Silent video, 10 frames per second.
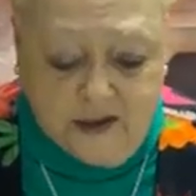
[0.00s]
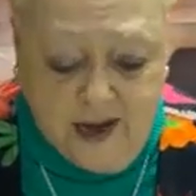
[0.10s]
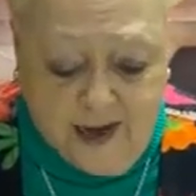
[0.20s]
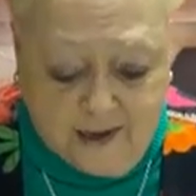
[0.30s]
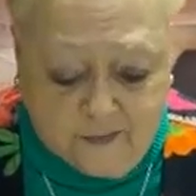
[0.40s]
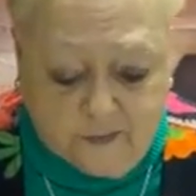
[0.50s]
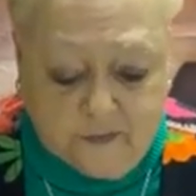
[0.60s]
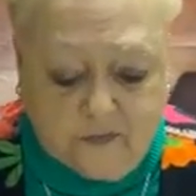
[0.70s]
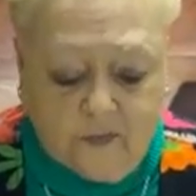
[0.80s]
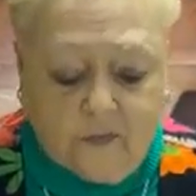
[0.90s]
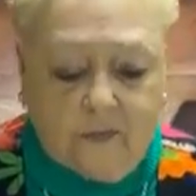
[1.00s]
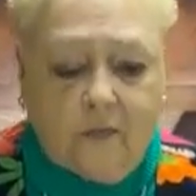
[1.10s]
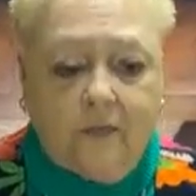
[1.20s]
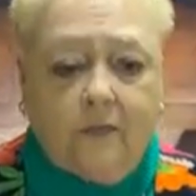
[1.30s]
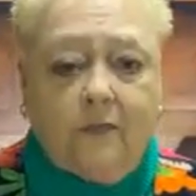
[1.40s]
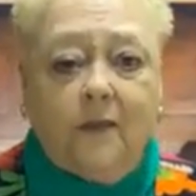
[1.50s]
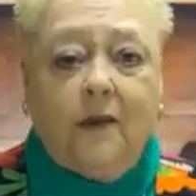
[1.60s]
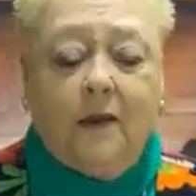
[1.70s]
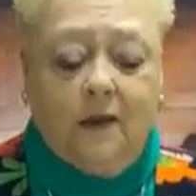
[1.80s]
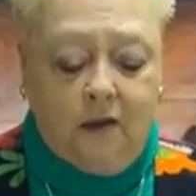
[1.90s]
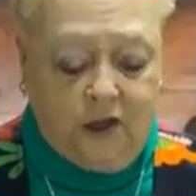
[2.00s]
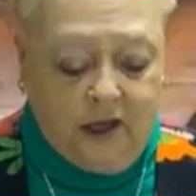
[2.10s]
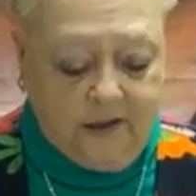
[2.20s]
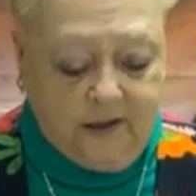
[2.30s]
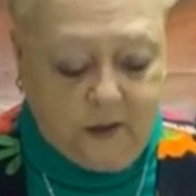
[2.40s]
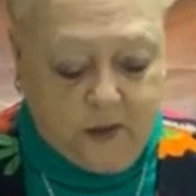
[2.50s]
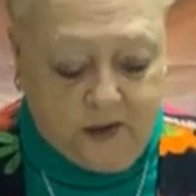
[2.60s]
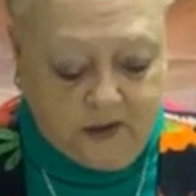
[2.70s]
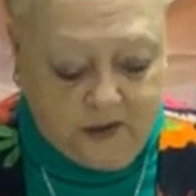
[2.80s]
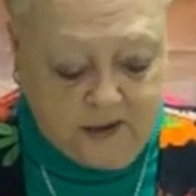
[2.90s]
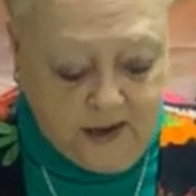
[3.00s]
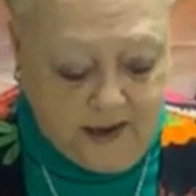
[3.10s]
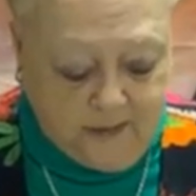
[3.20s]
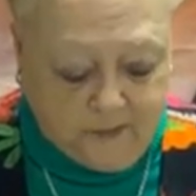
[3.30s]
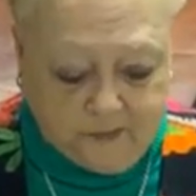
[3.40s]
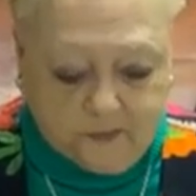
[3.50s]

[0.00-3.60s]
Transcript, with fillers: name. In Jesus' precious name.